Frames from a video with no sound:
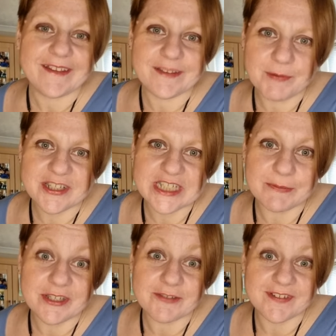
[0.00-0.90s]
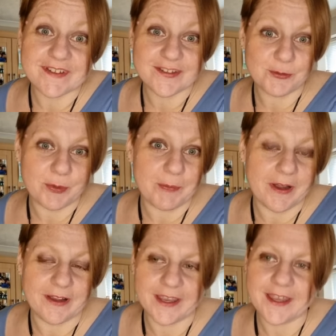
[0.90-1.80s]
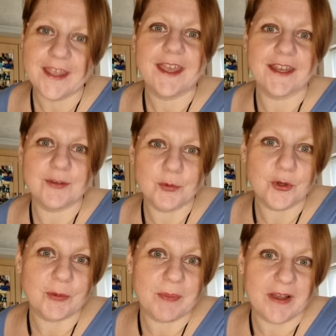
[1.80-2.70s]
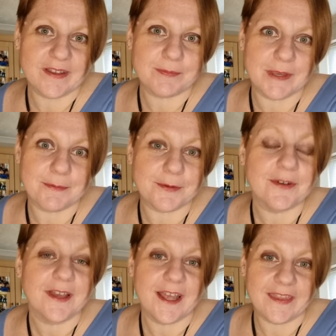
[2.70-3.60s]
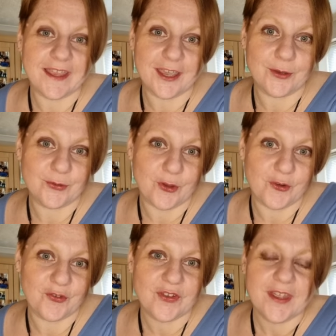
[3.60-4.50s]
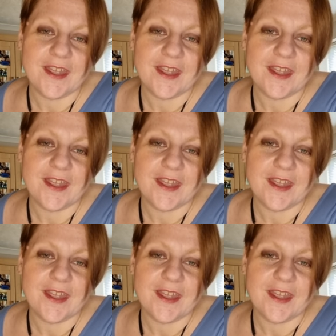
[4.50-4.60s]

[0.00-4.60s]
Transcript: especially when you're in a supermarket and you're walking past people and that goes off